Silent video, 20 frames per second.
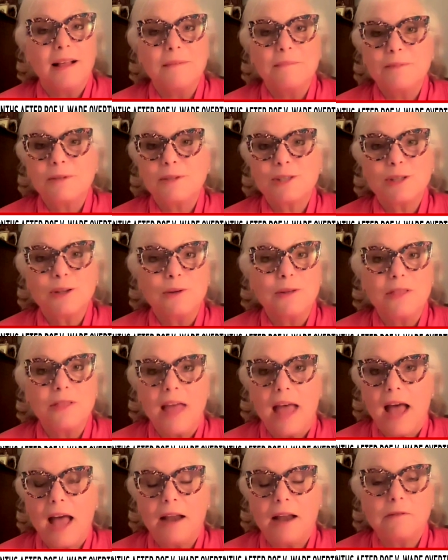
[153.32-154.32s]
so
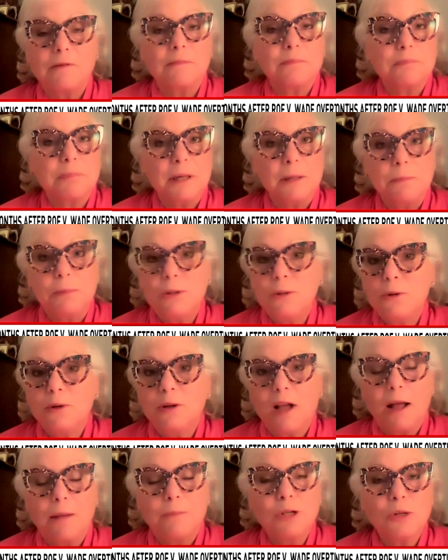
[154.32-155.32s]
that people who
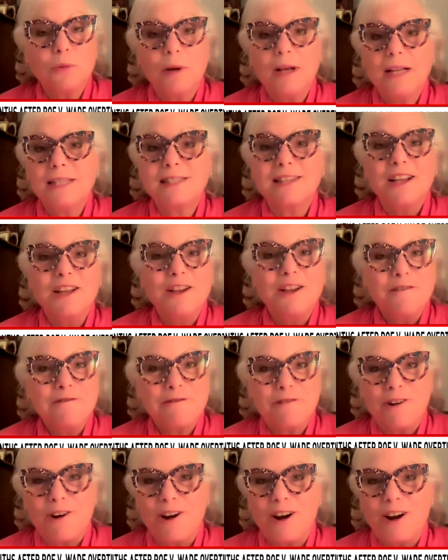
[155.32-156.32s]
come to us
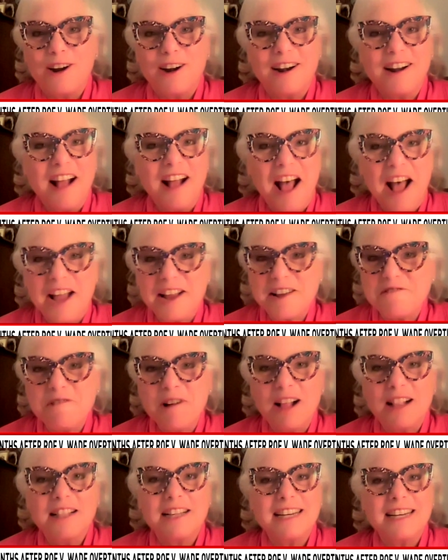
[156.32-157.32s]
for our high
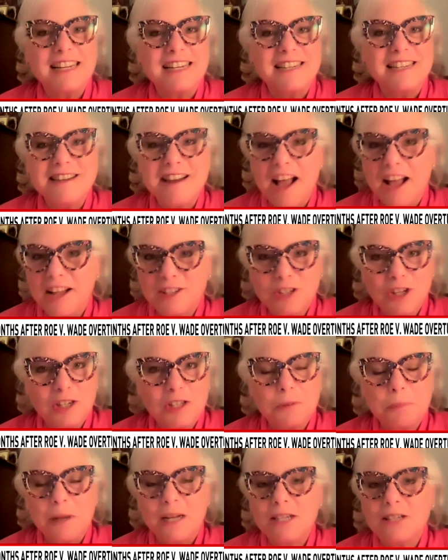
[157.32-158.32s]
quality,
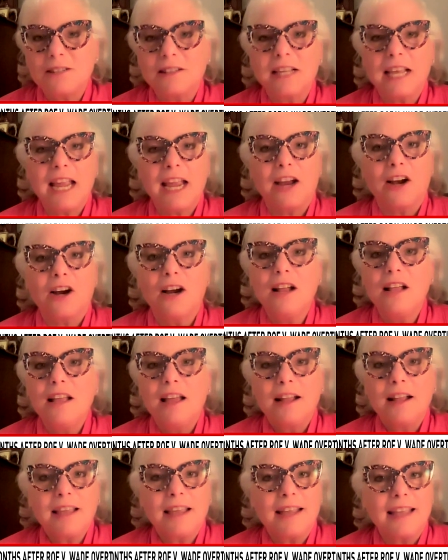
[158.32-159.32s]
non-judgmental care
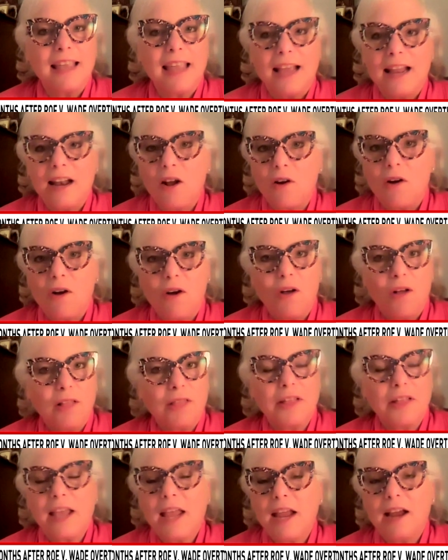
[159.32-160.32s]
can get all
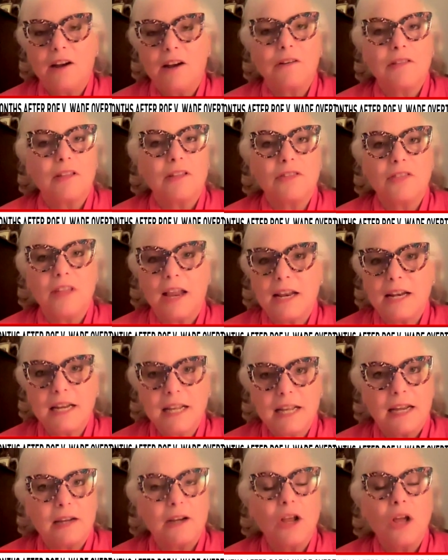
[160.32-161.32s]
the care that they
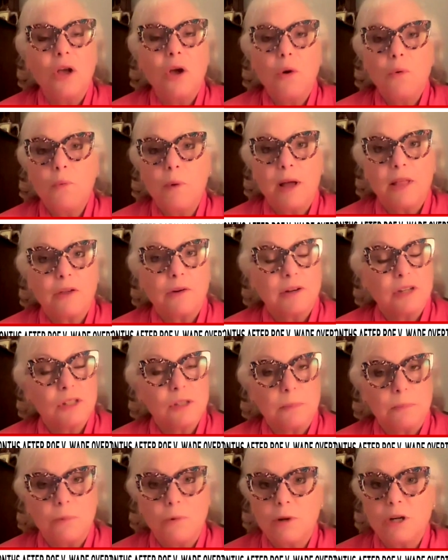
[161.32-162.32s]
need, whether it's
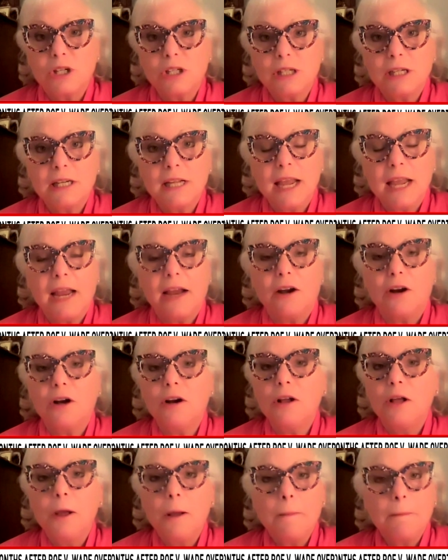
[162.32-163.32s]
abortion care,
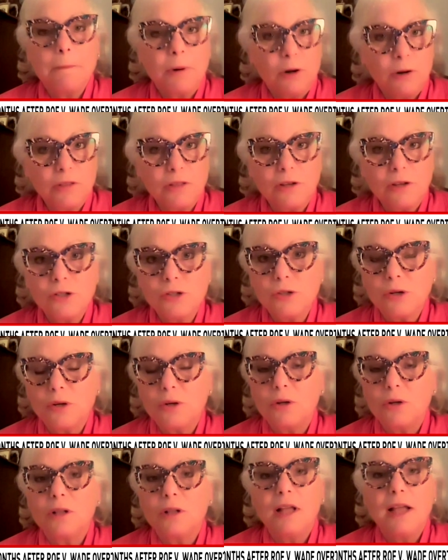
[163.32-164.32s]
birth
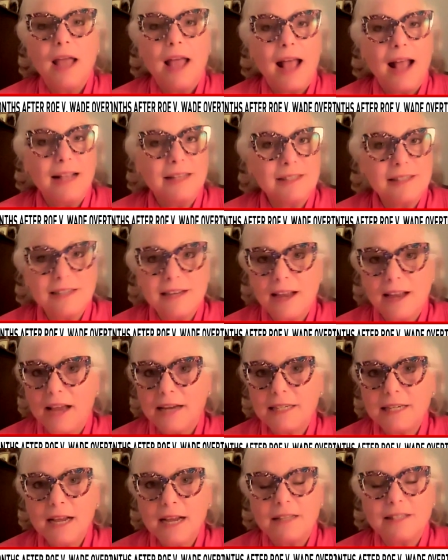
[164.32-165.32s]
control, STI
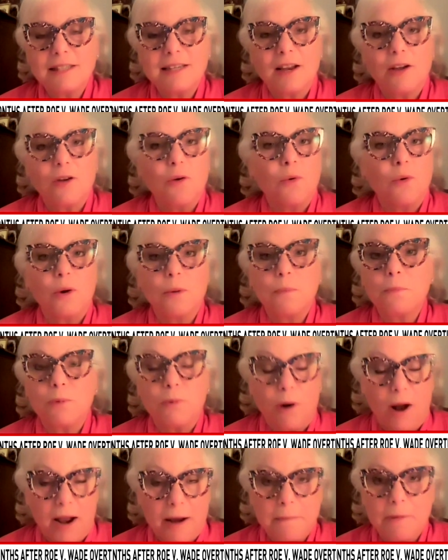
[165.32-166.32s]
testing, or
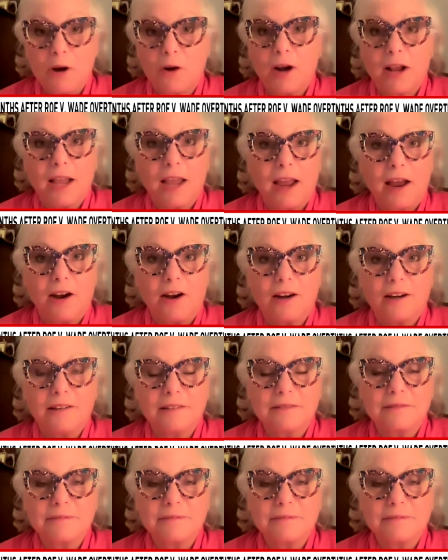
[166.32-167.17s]
primary care.